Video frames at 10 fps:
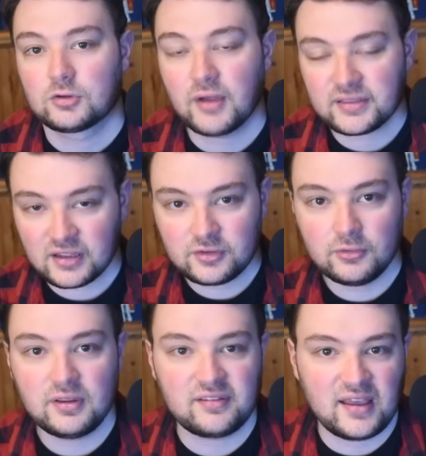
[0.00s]
Directing
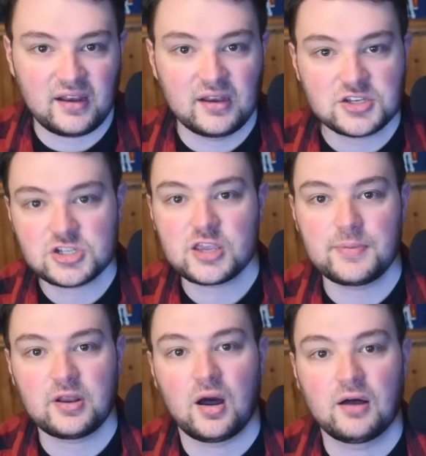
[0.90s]
duties had initially
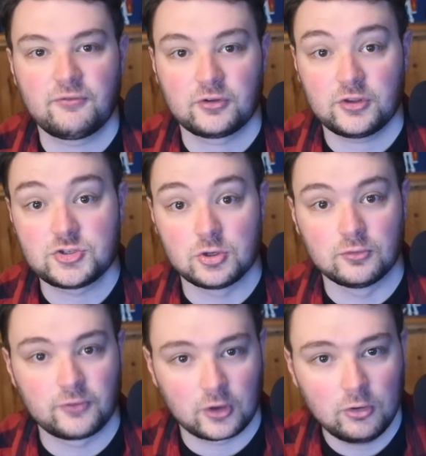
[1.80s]
been offered to Jun
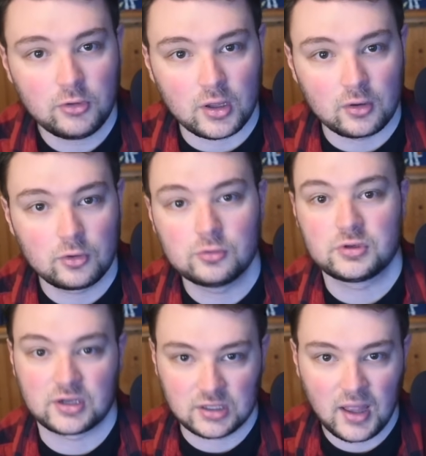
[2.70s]
Fukuda, who
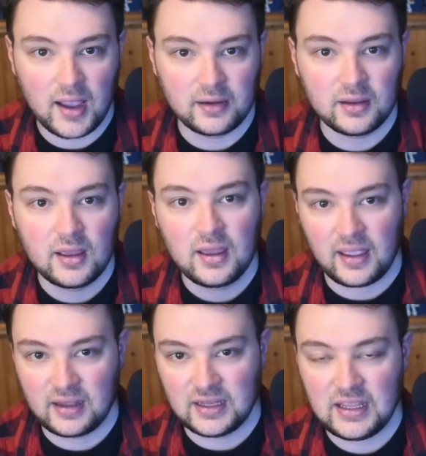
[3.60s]
declined,
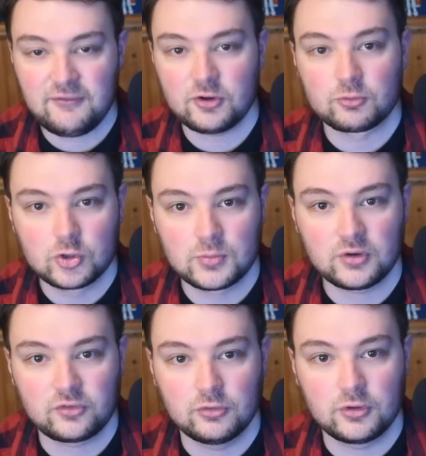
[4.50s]
and even
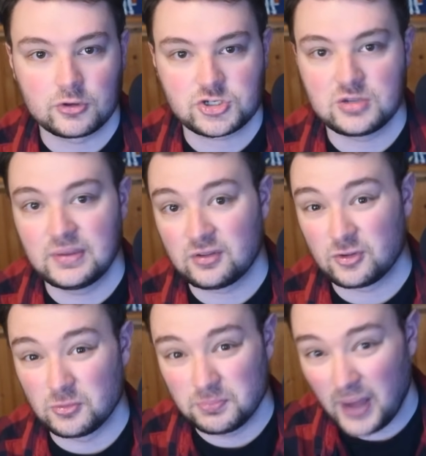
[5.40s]
rumored to
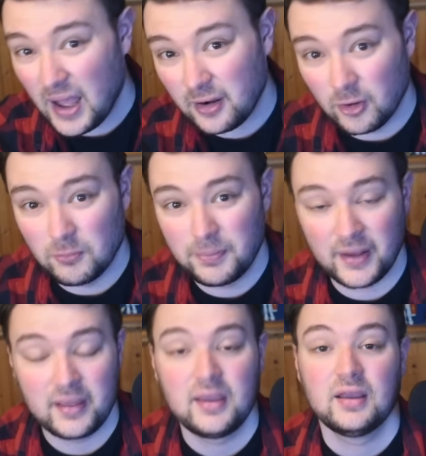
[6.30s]
Yoshimitsu Banno,
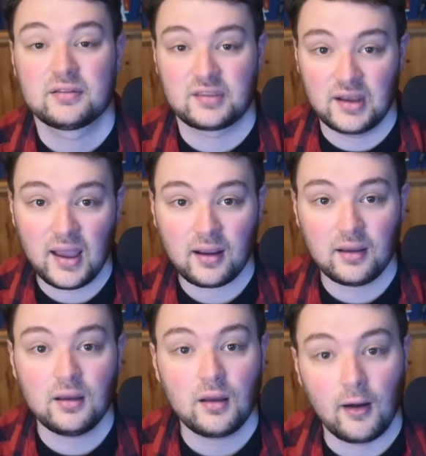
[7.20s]
but
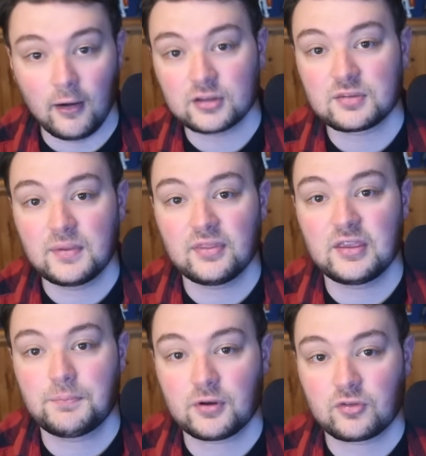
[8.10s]
Tanaka ultimately
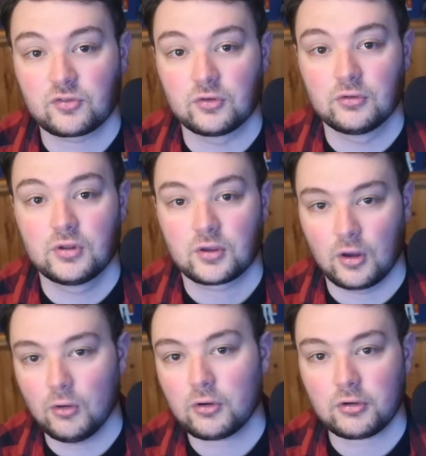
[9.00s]
pursued
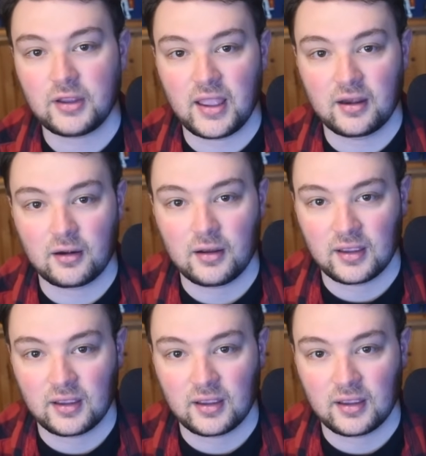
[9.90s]
co-creator